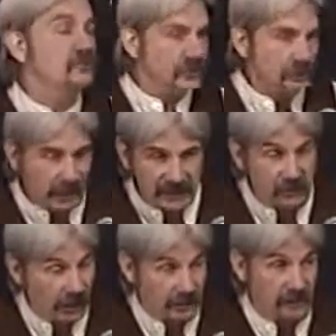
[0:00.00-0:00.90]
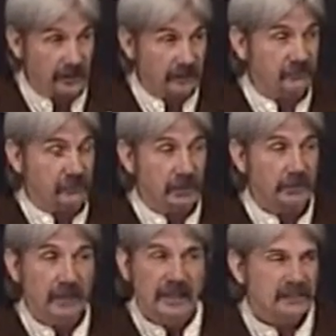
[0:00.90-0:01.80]
And somebody tries to lift you
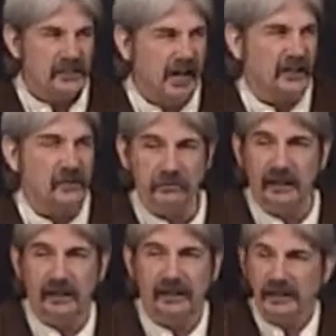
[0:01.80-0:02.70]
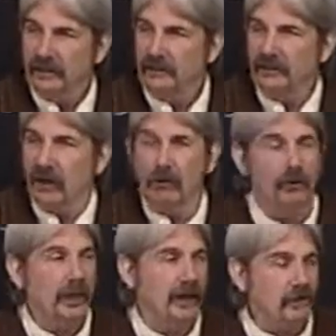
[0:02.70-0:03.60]
up. It's not humility to go,
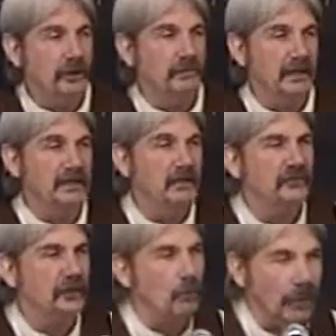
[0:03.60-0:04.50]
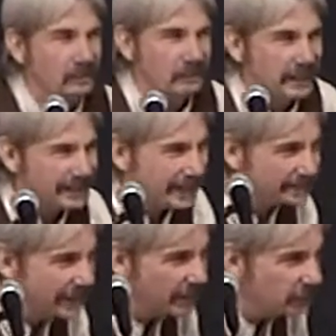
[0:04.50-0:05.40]
well, that wasn't me, because it wasn't me.
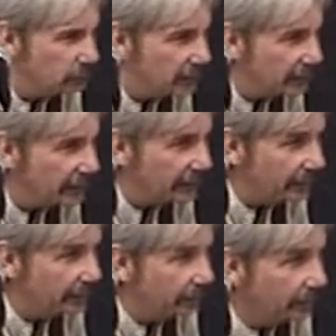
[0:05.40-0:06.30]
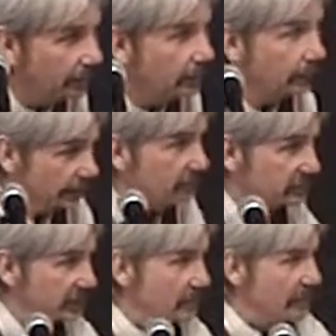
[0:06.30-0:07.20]
That's not humility. I
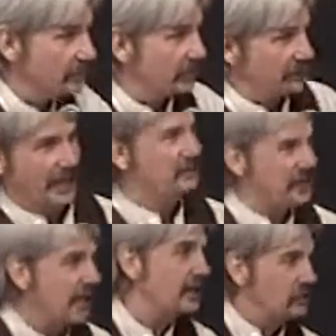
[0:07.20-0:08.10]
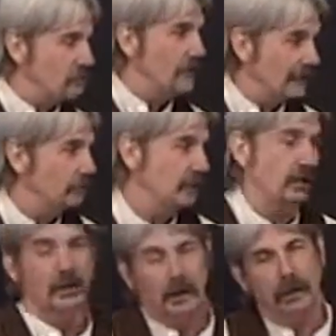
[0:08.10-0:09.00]
mean, does that make sense? That's not humility.
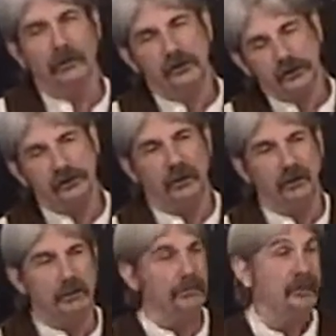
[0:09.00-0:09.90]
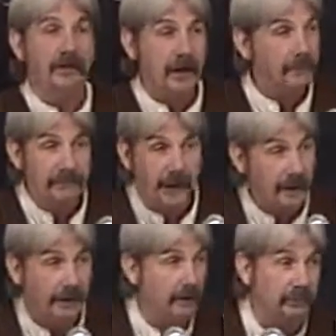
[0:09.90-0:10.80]
We go, oh, you're so humble. No, I'm
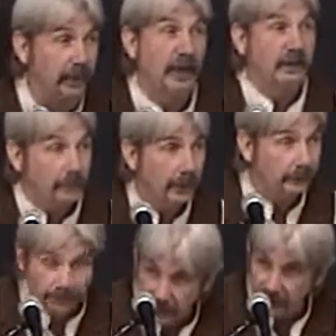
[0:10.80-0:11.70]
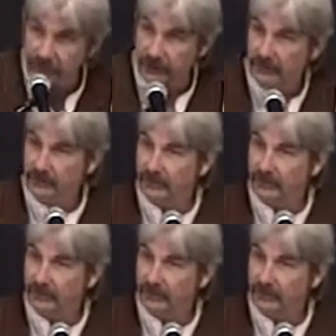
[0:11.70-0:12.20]
not humble. It wasn't me.